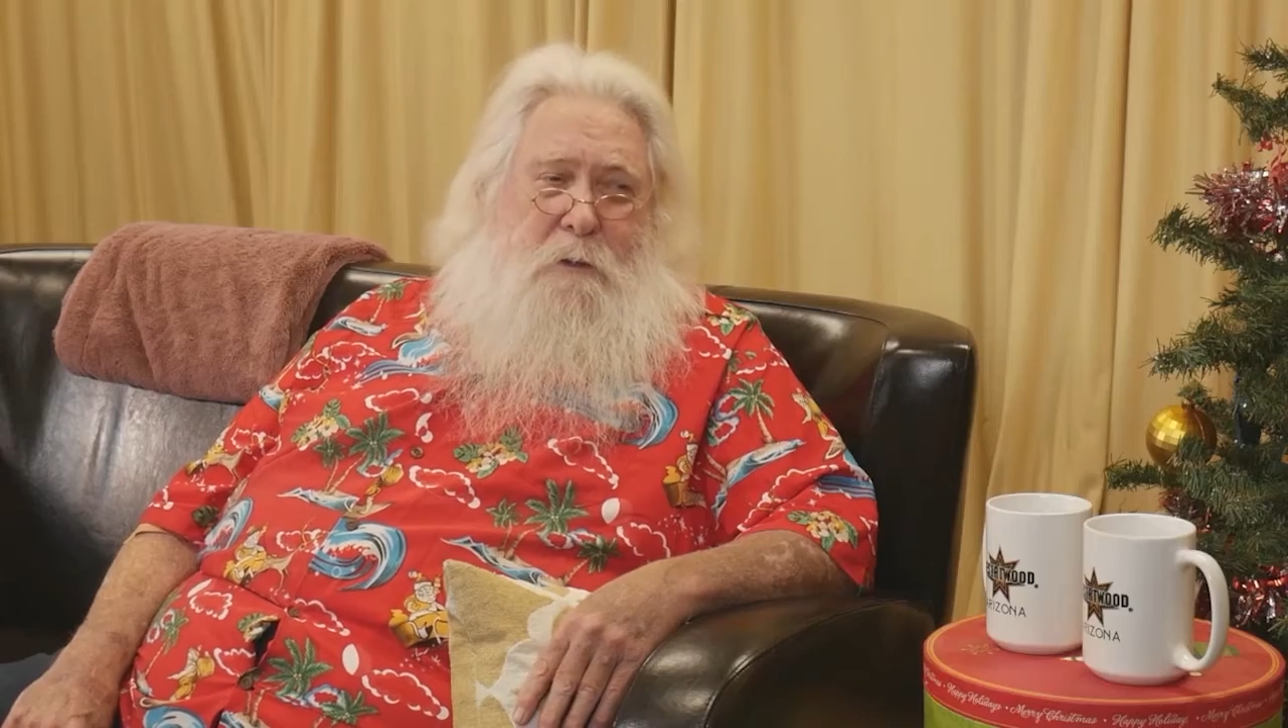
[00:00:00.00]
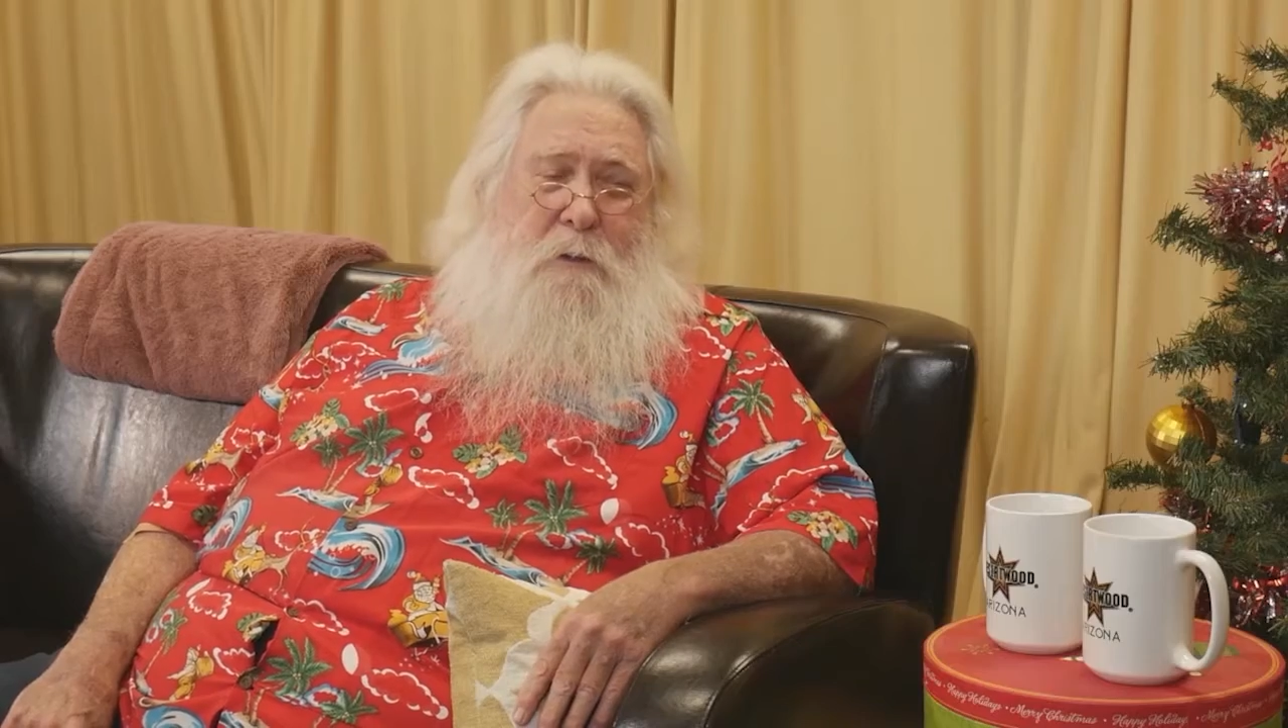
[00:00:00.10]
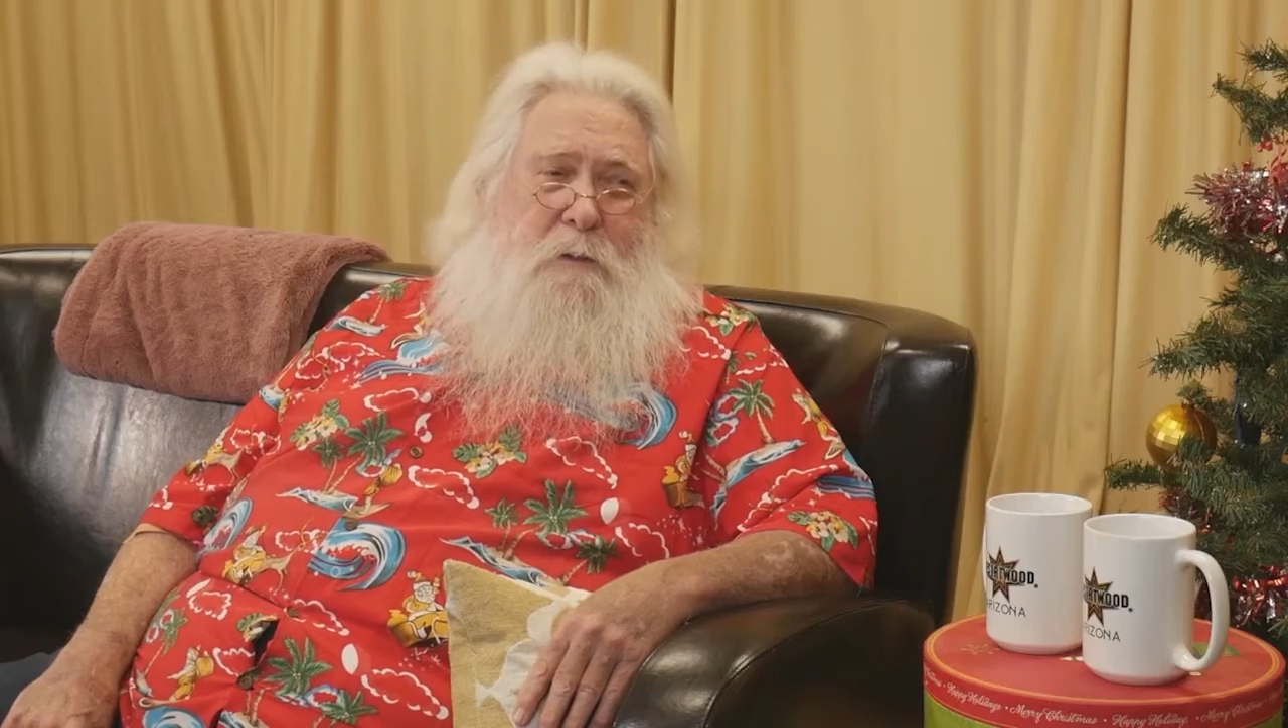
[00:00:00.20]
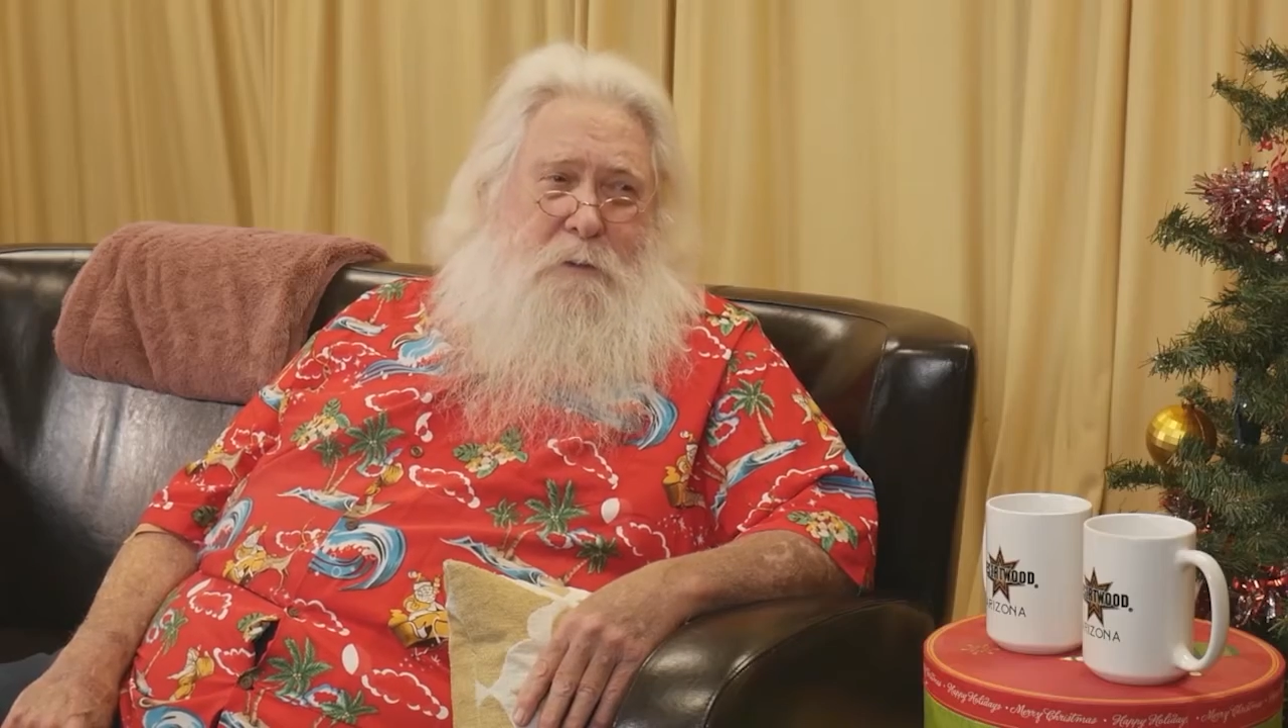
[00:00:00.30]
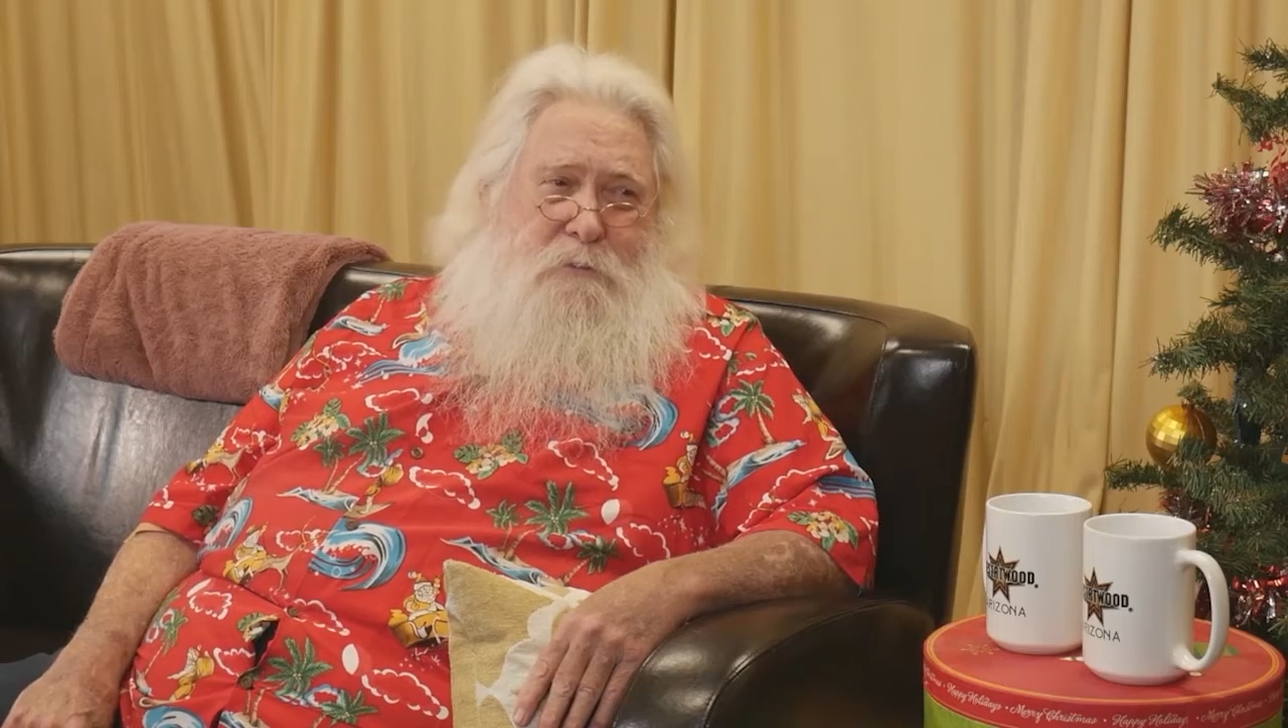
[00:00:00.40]

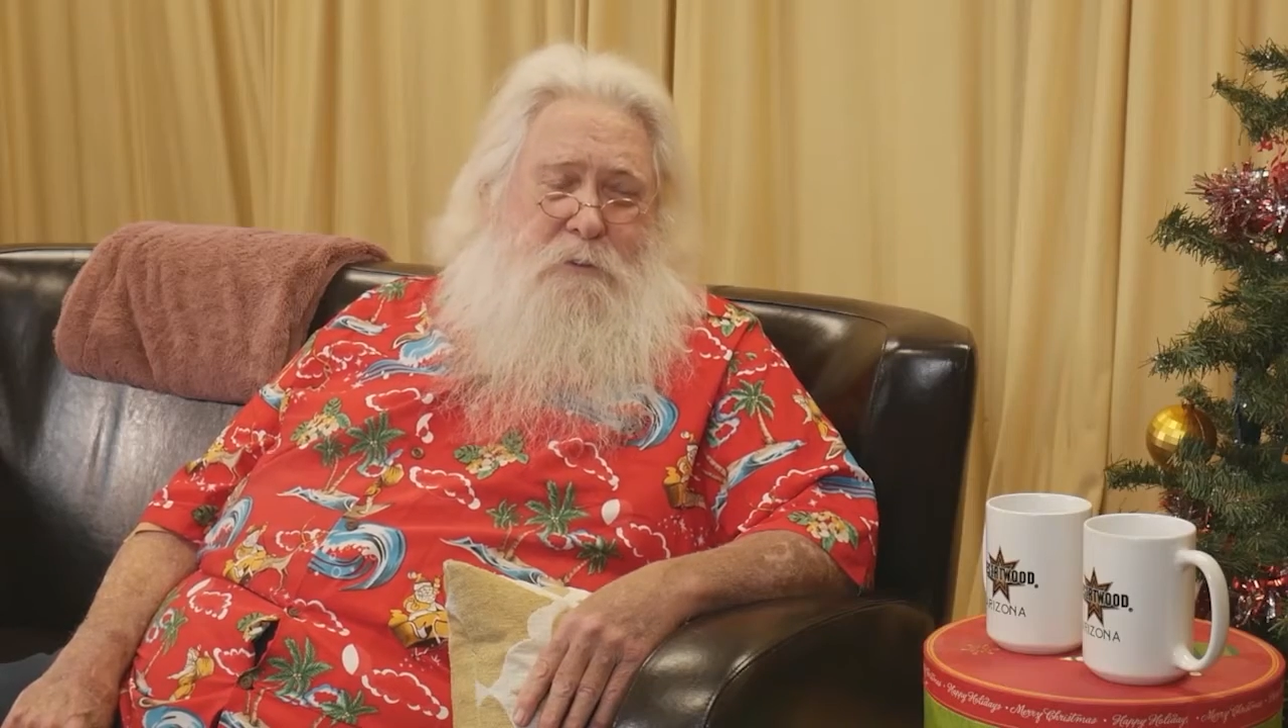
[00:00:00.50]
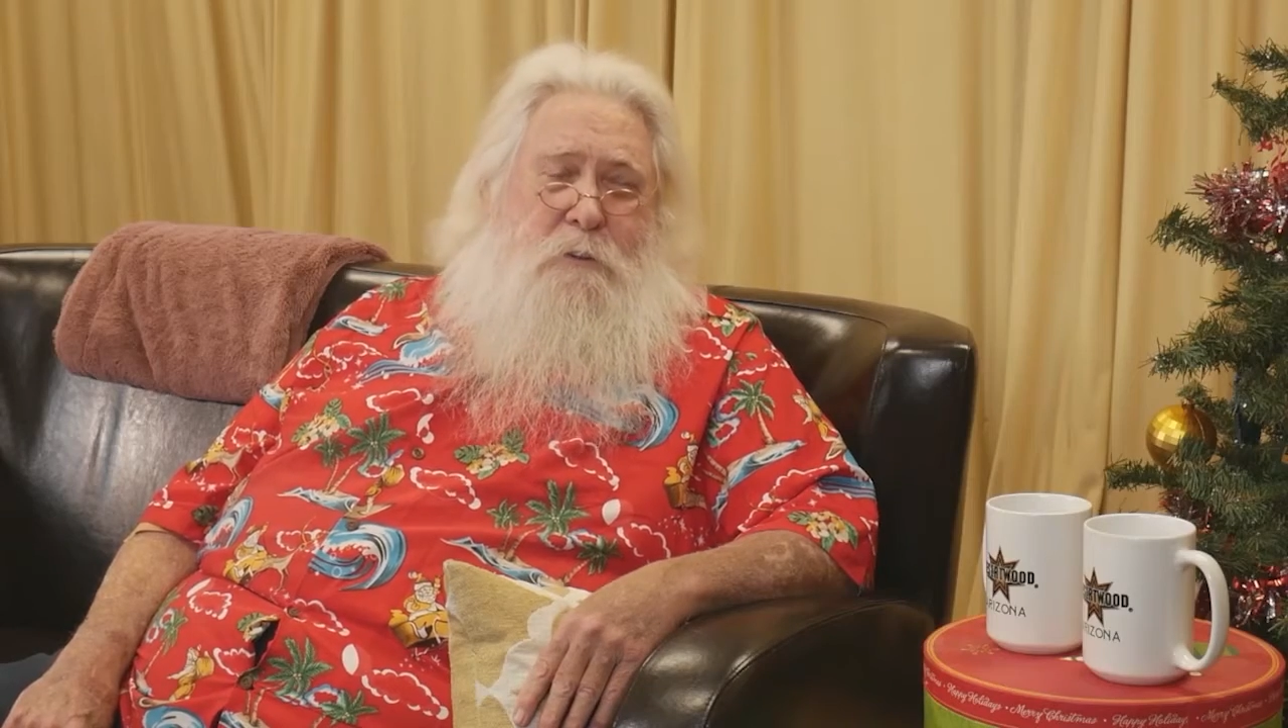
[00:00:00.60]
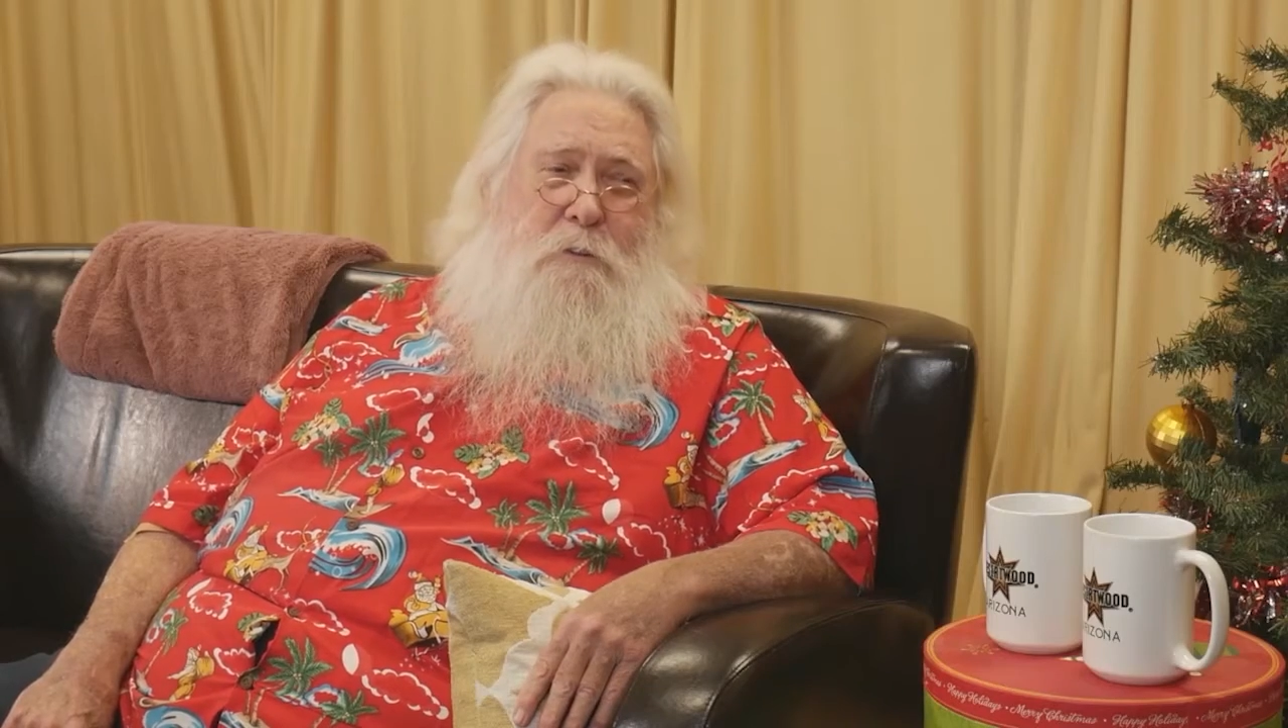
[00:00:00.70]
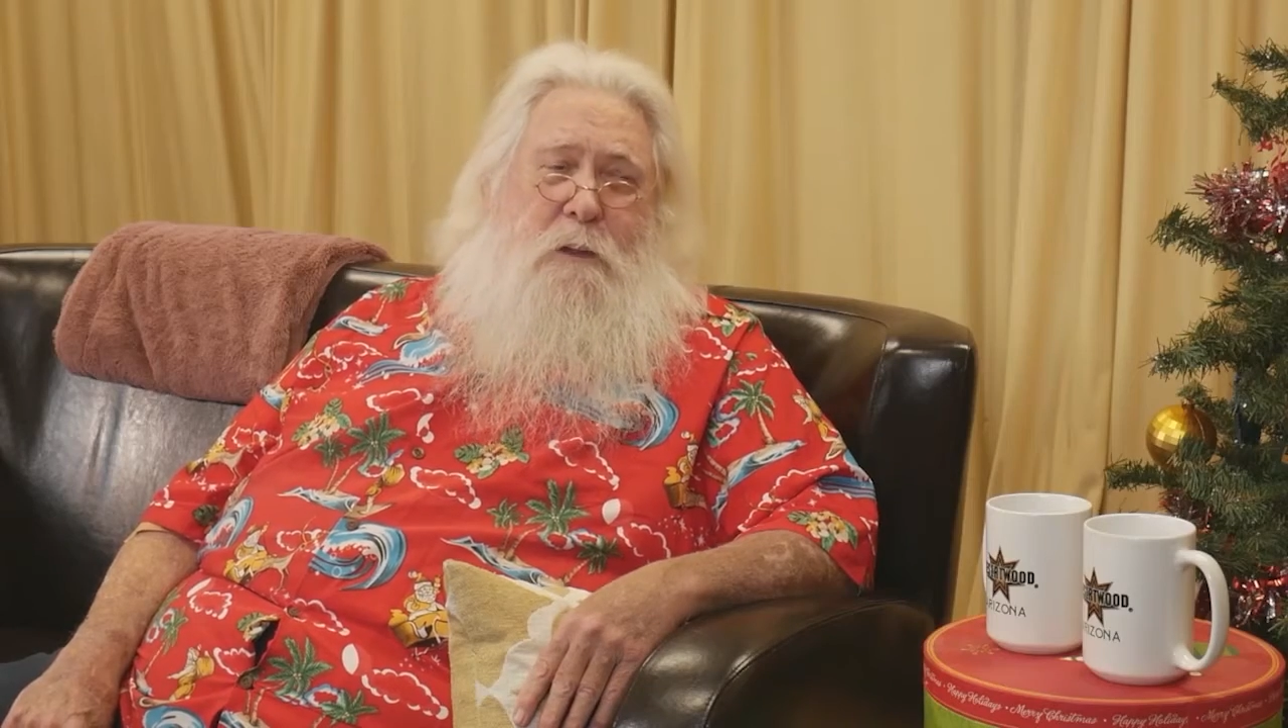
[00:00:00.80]
I'll let you know